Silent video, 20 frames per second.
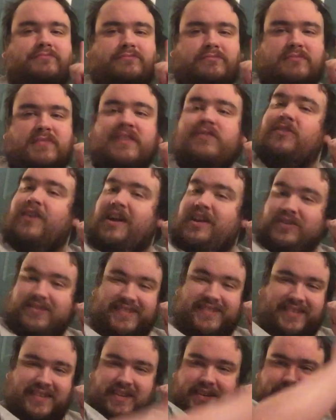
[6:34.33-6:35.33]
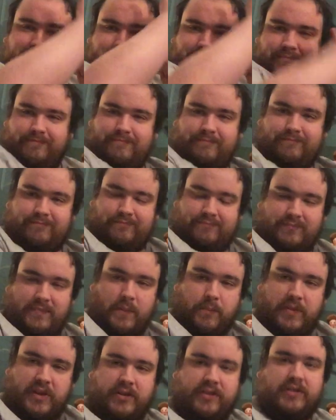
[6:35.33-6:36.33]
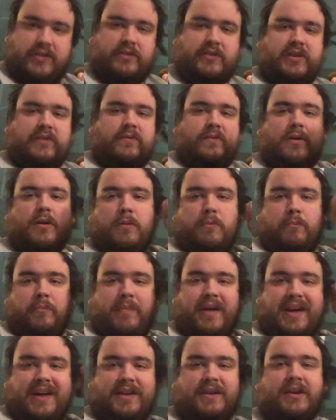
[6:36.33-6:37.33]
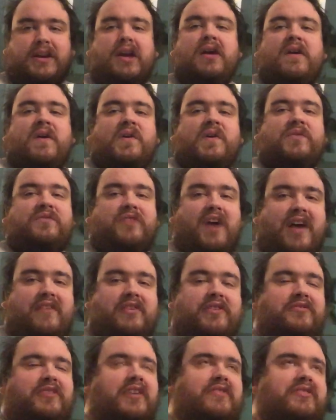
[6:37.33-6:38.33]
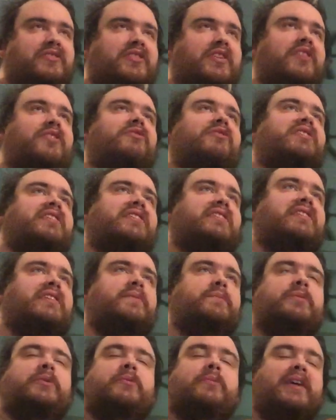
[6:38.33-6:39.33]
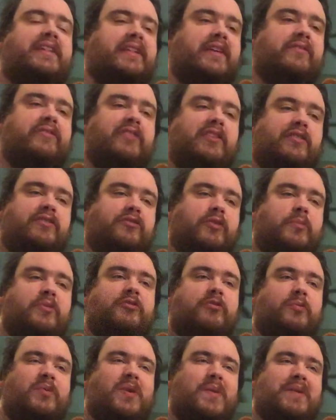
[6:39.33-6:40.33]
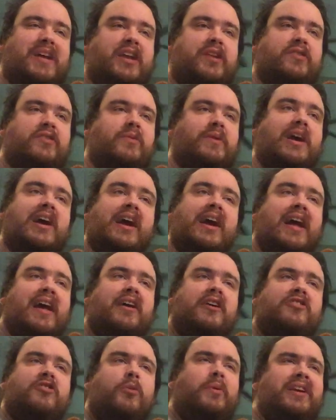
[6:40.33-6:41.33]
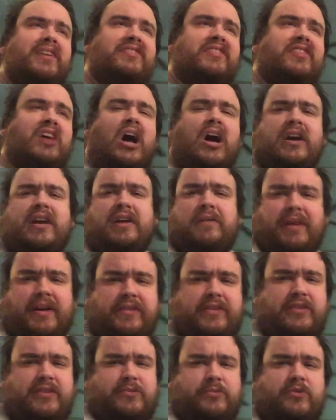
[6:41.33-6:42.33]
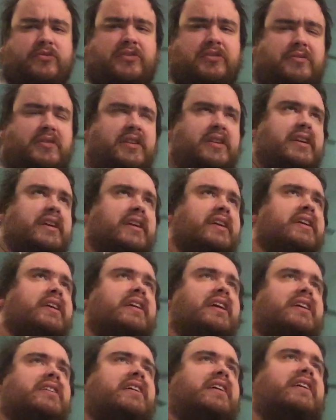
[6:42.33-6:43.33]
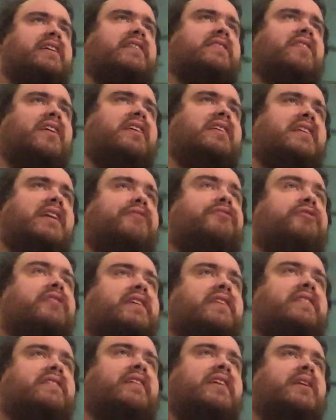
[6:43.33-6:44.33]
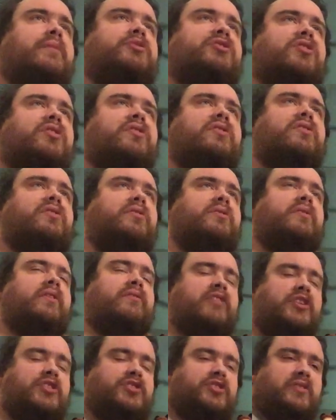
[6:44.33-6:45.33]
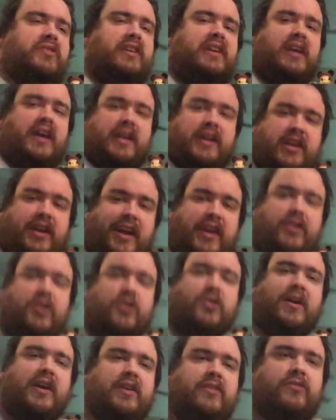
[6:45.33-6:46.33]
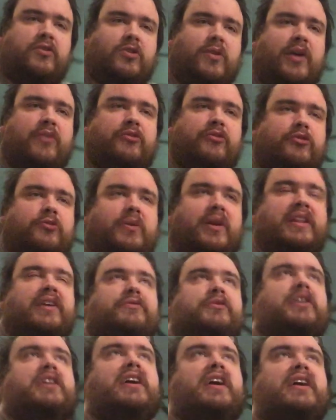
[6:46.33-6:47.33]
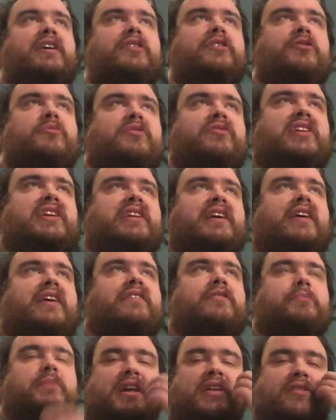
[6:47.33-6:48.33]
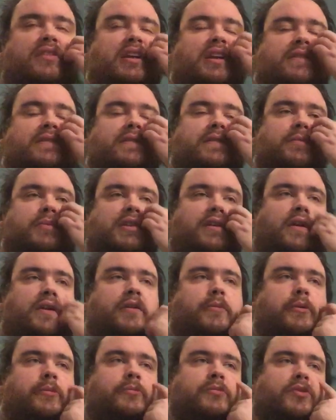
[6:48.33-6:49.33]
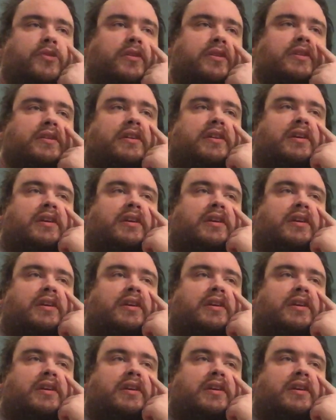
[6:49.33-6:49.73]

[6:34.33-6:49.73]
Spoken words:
That's right, you see it. I'm going to do it. Bang. 5 out of 5 stars for Tick, Tick, Boom. I love this film. This film come out of nowhere. Nobody's talking about this movie, really. Like, it's on Netflix, and I'm sure it'll eventually kind of gain groundswell. Every kind of new movie does, but it needs to be talked about more.